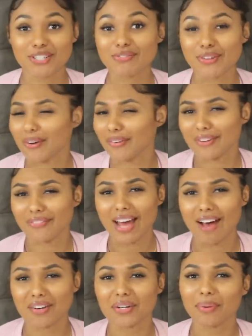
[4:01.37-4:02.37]
even though I don't even
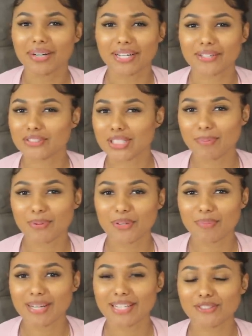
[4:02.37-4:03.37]
have anyone in here sleeping
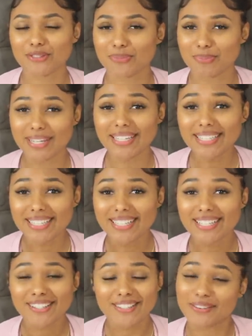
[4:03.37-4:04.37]
with me. It's just me,
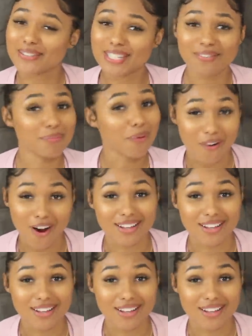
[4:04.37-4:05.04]
so it's even more